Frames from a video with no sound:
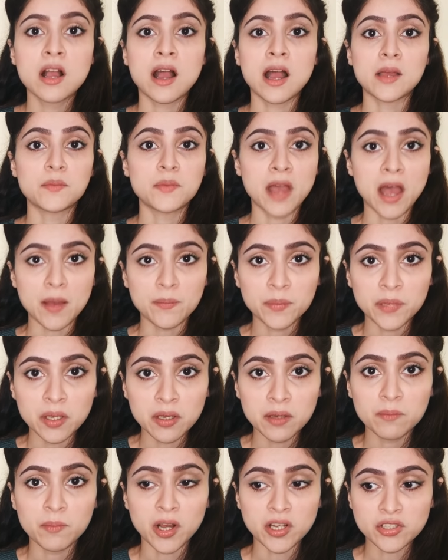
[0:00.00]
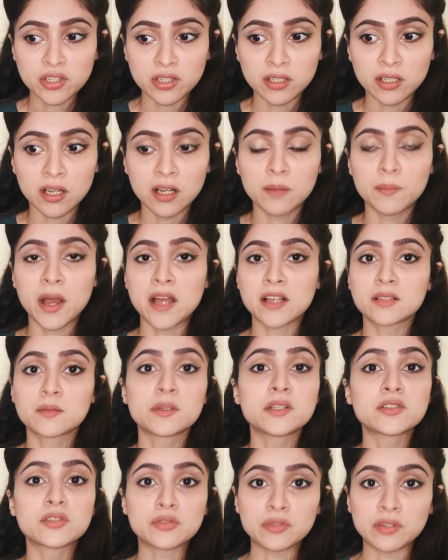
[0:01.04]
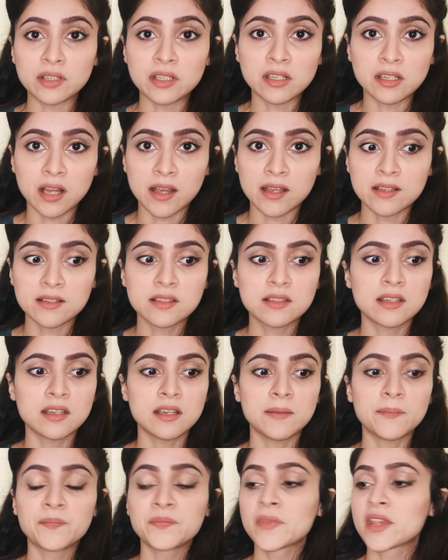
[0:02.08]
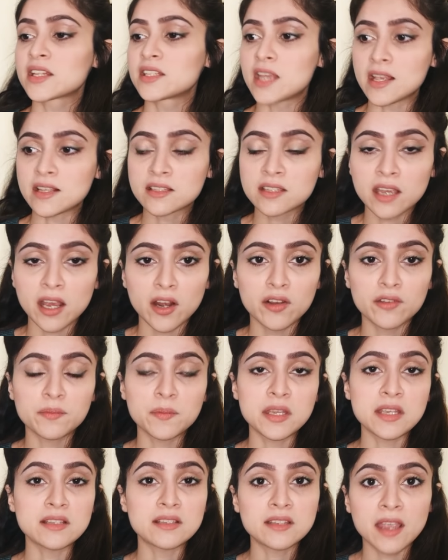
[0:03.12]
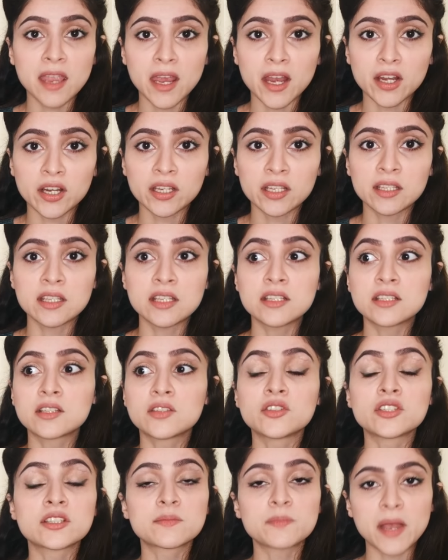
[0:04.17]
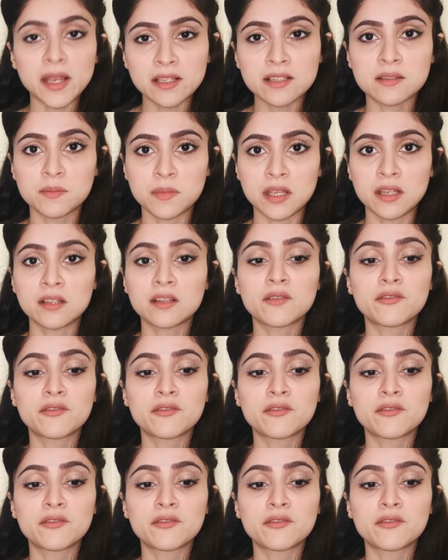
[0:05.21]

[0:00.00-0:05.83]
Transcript: I'm happy, mashallah. My husband's really nice. He takes care of me, he's caring, he respects me.